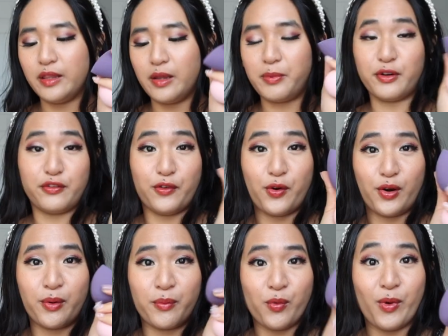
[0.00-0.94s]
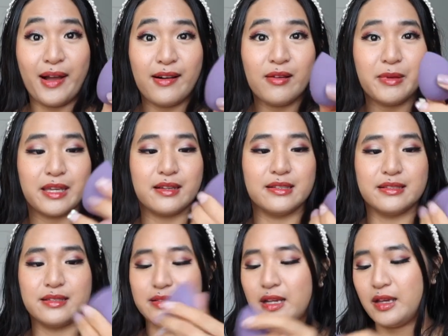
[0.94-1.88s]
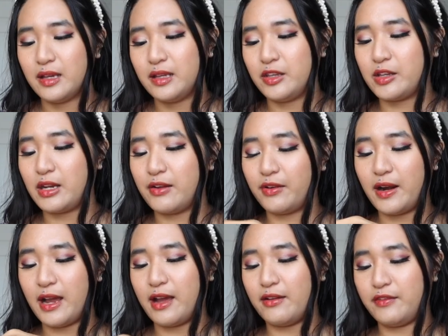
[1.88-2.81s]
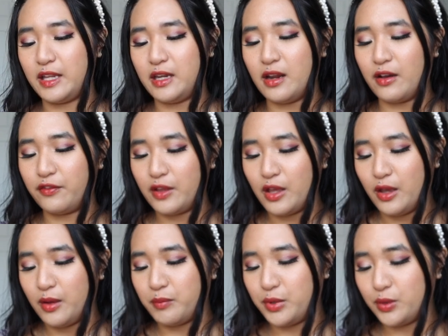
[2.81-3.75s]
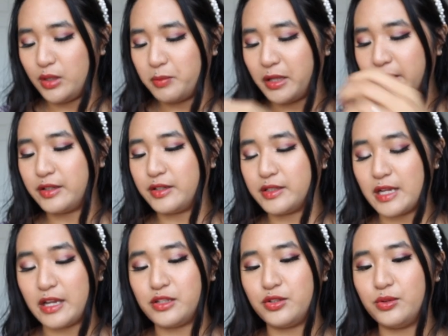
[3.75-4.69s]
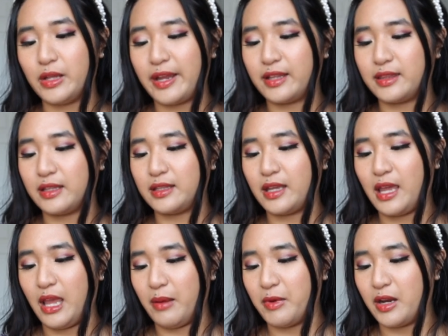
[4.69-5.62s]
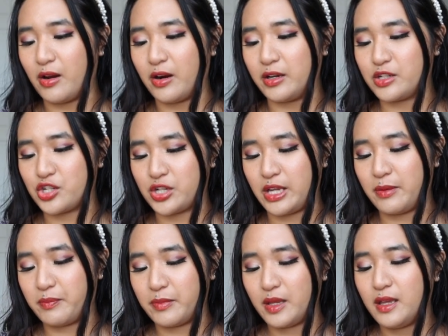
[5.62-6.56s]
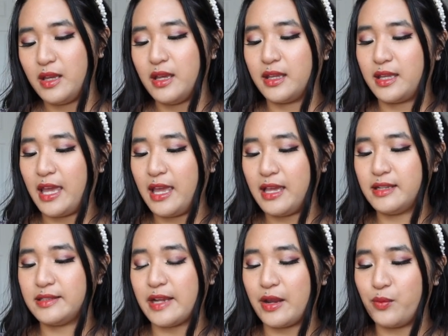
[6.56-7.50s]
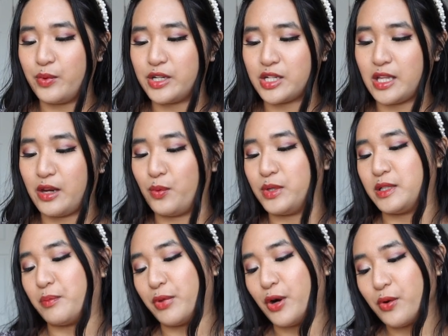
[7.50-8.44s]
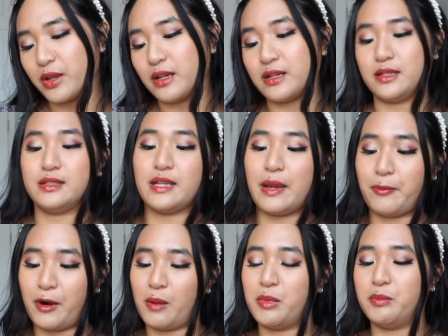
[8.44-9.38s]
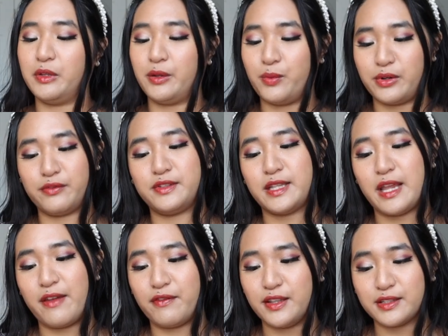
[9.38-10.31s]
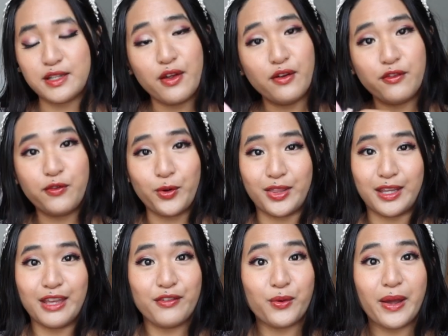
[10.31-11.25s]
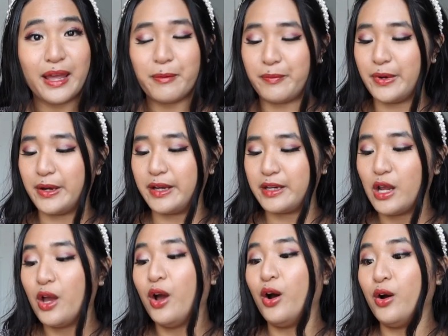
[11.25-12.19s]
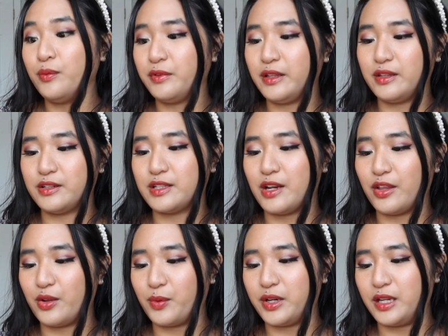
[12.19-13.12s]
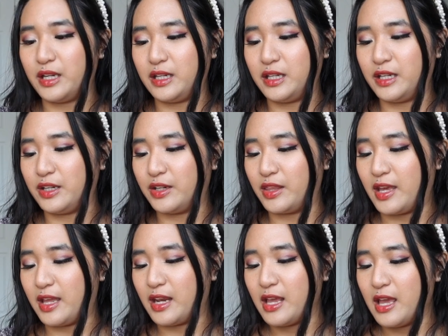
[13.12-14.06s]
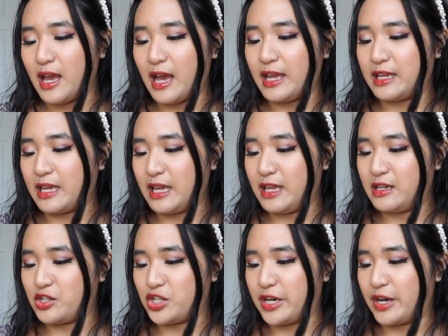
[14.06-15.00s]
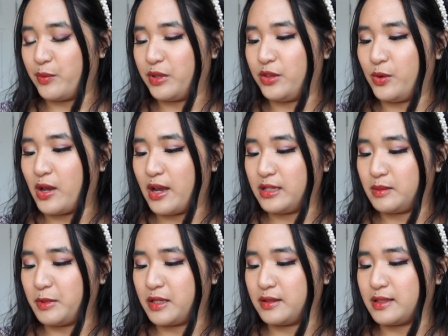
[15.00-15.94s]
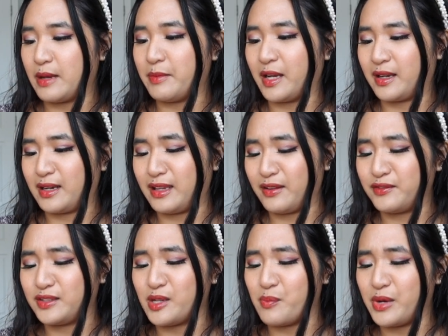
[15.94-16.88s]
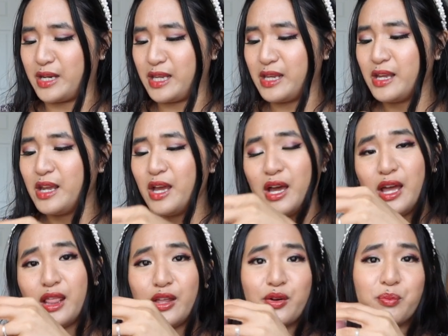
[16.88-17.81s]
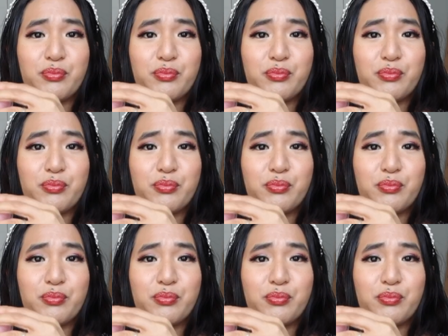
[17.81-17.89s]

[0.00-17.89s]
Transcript: they perform well because you can never have enough beauty blenders. I do like that they came in a heart shape case. I wish that it wasn't broken because I probably would have saved this for the giveaway, but hopefully there's another one in here that I can share with you guys because I'm not gonna give somebody a little